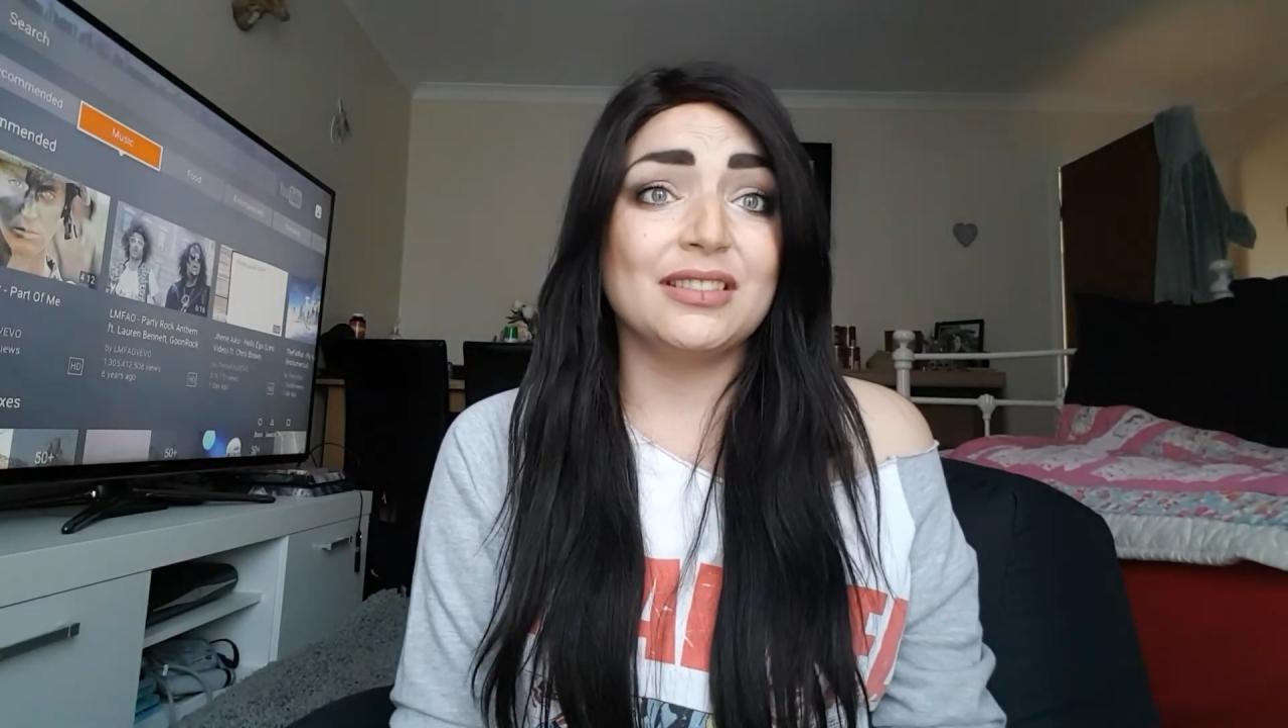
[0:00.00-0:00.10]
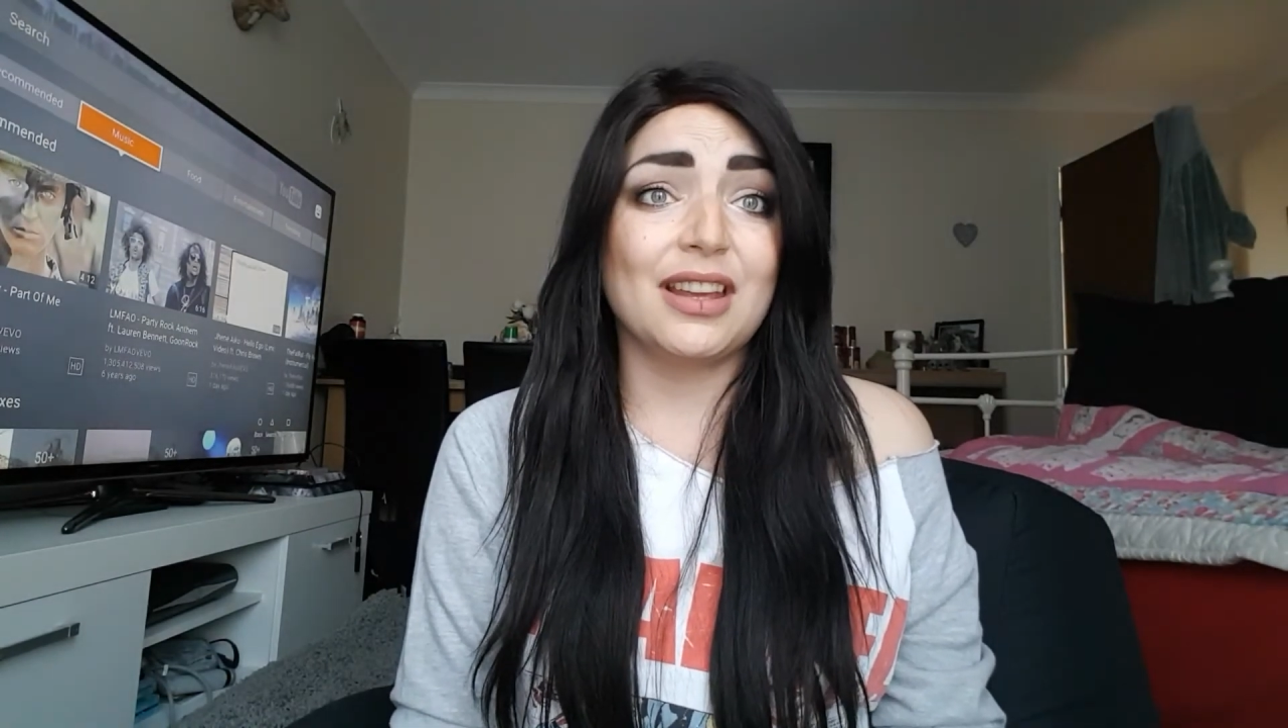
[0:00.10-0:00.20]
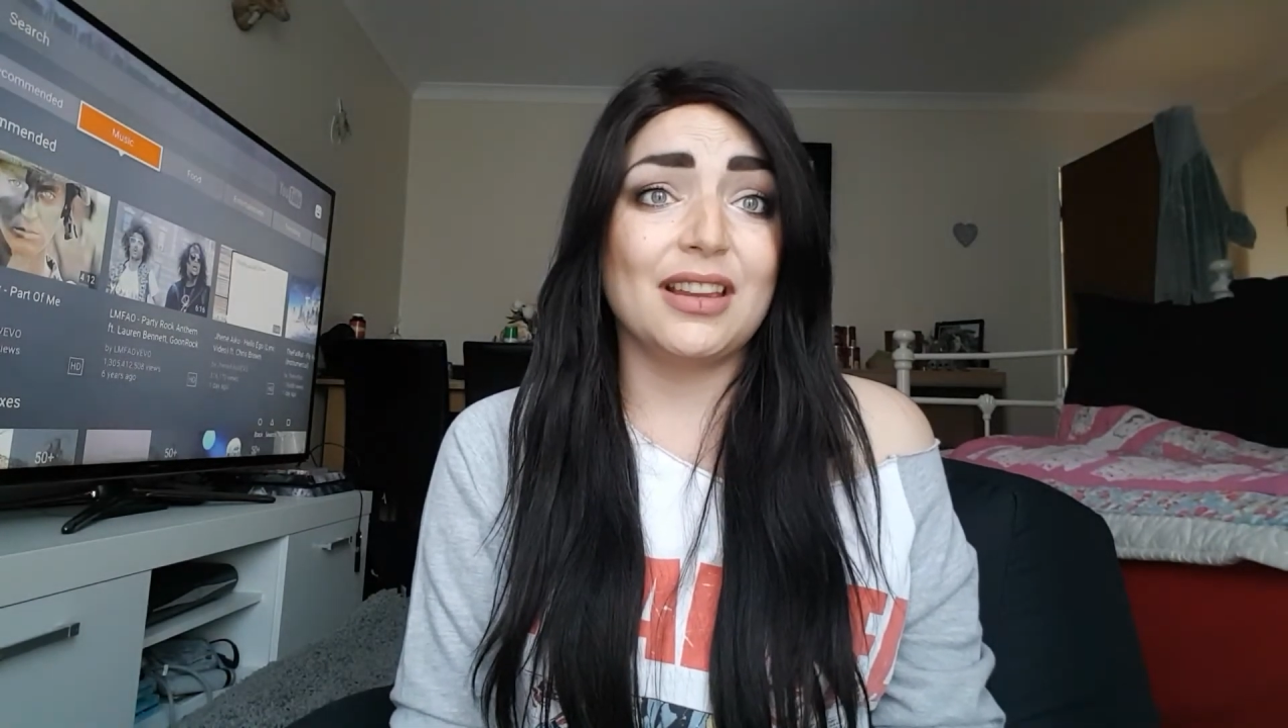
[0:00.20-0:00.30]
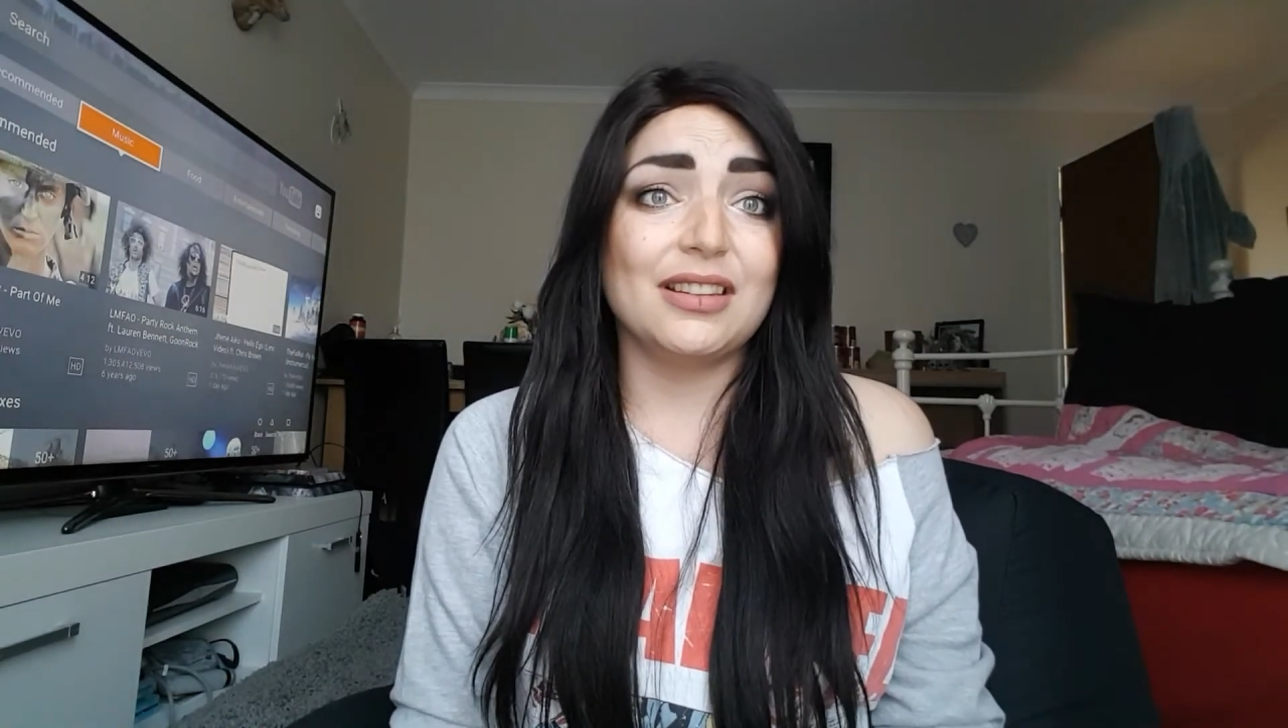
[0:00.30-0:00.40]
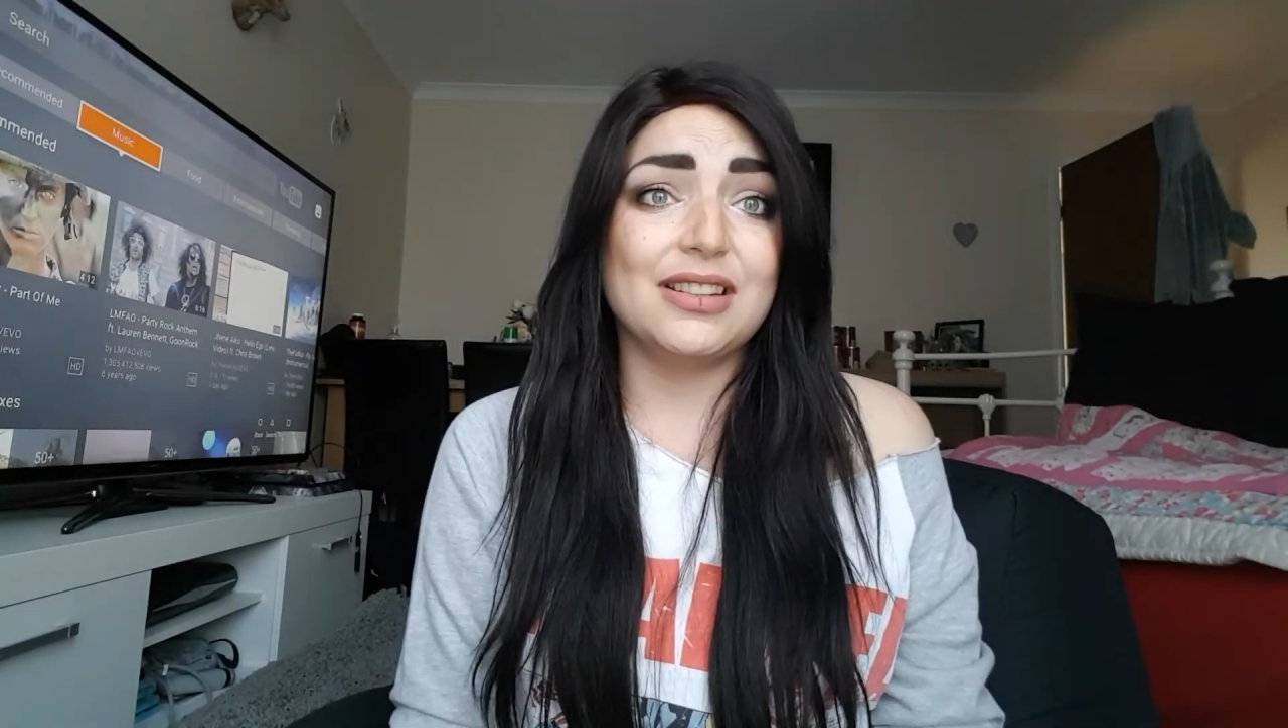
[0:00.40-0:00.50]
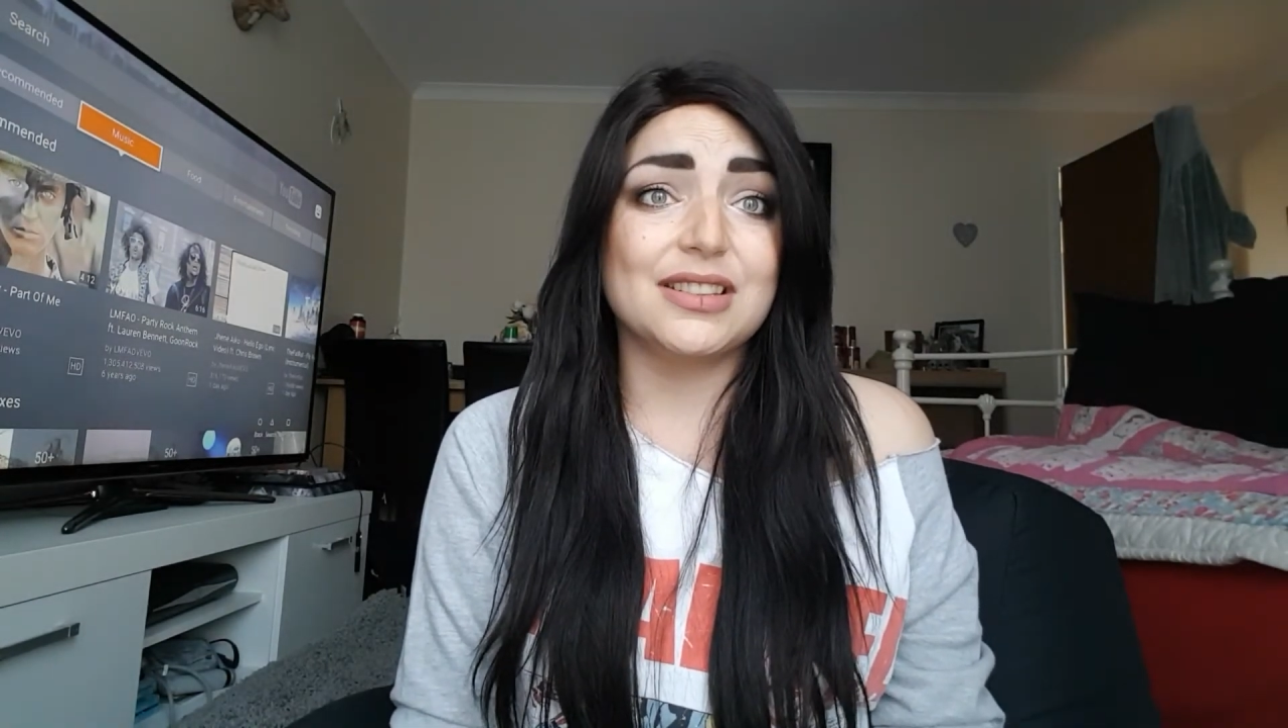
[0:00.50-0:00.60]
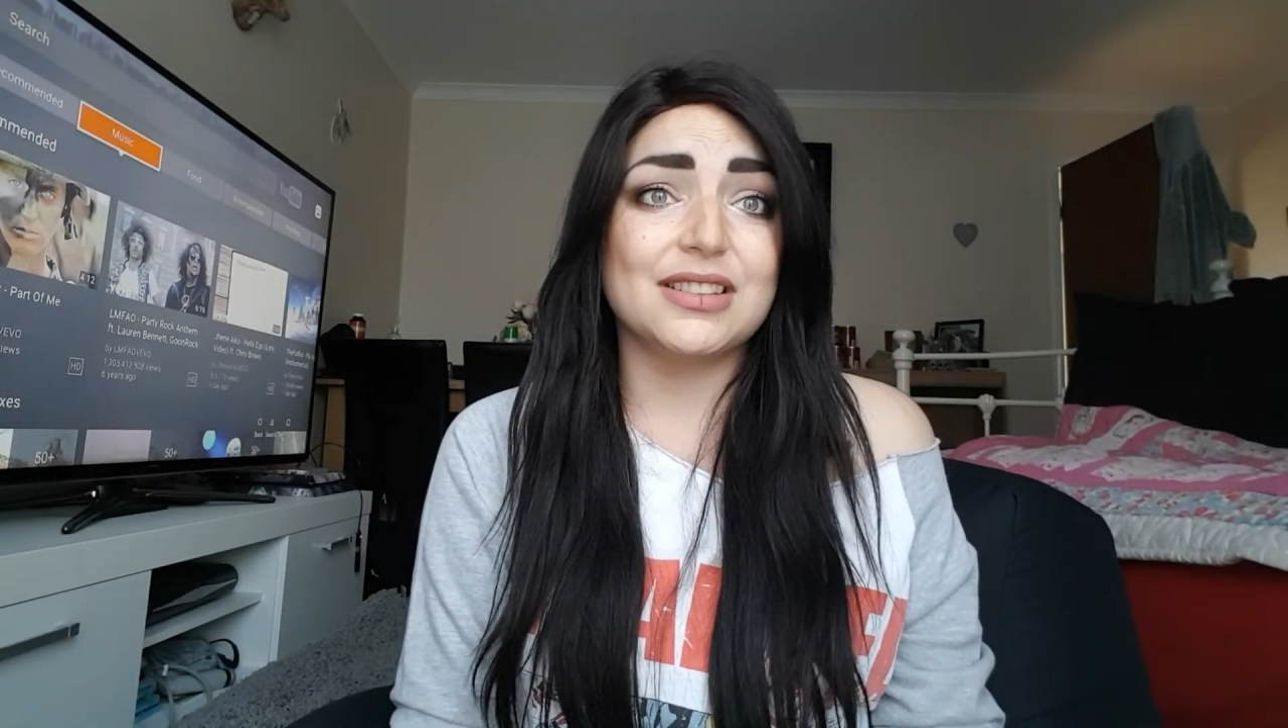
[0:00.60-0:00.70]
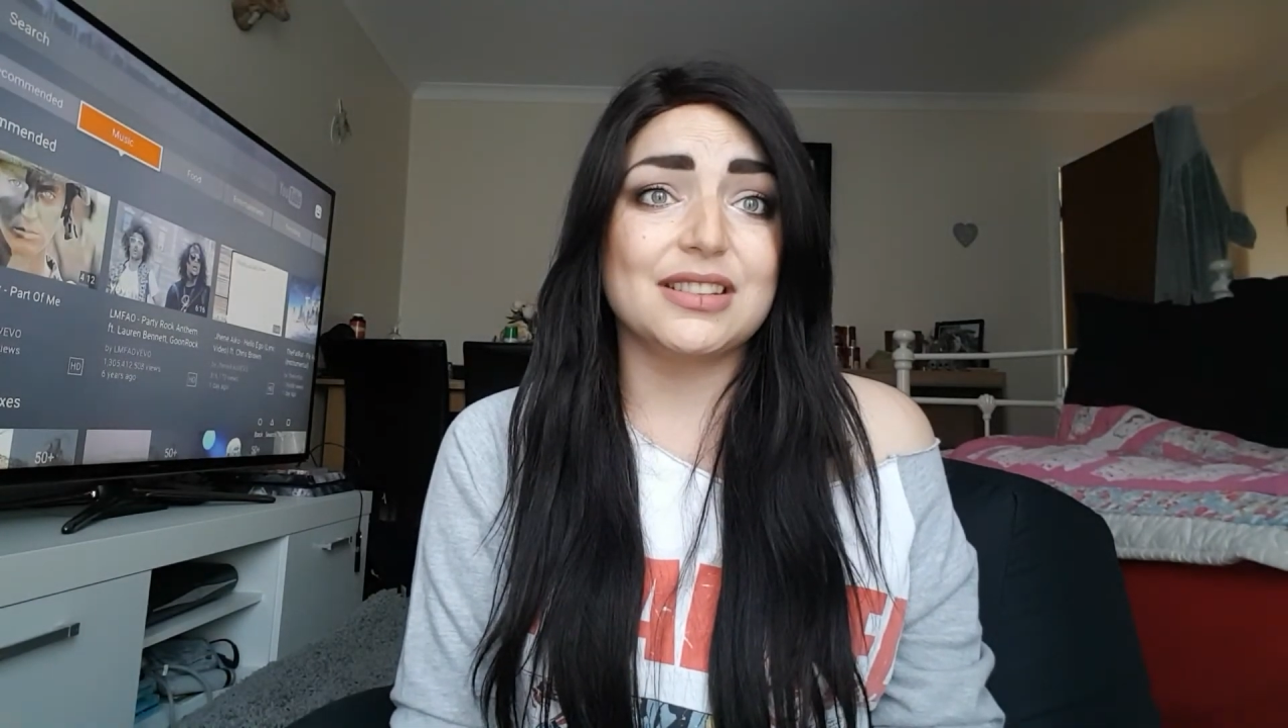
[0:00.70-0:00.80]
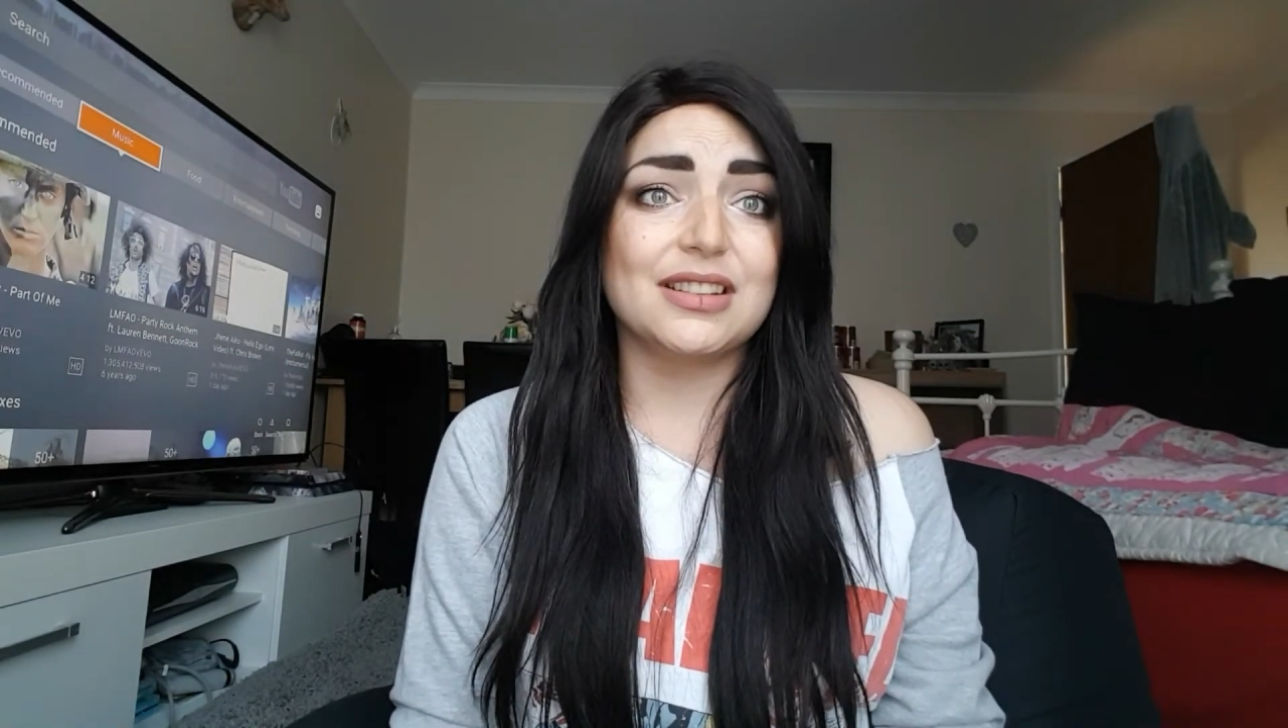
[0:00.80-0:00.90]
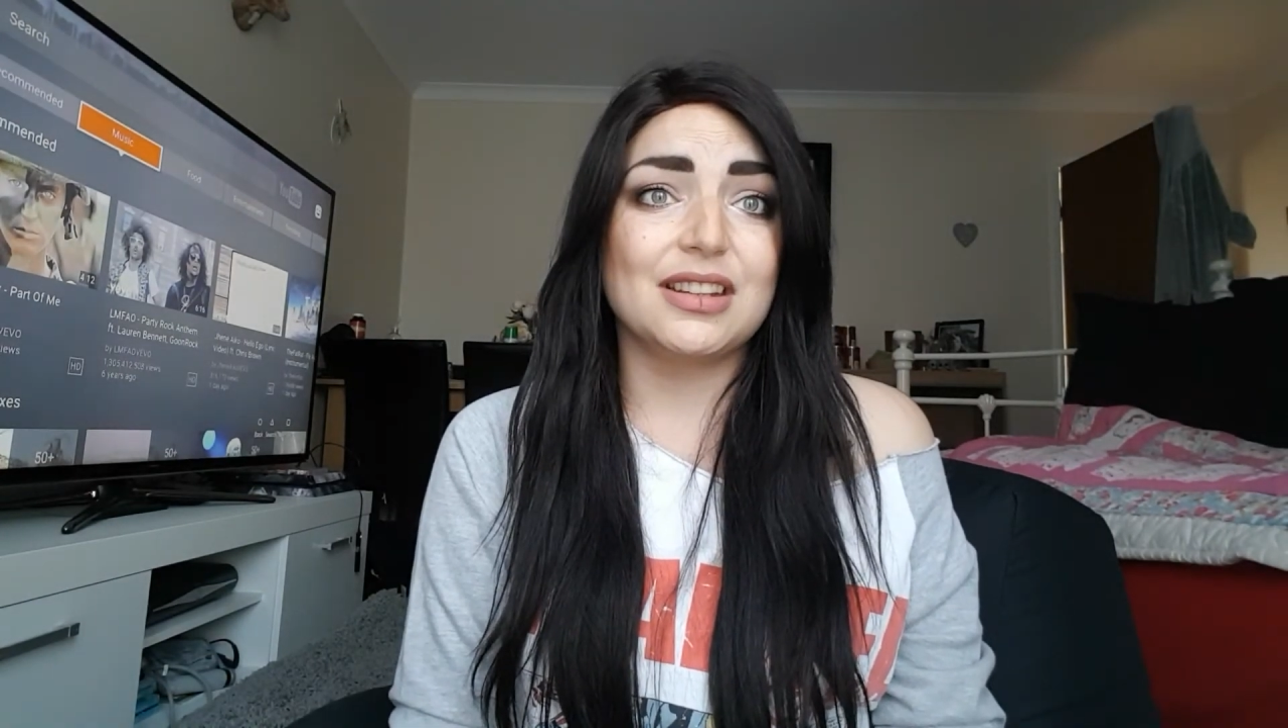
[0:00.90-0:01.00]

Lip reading: at least,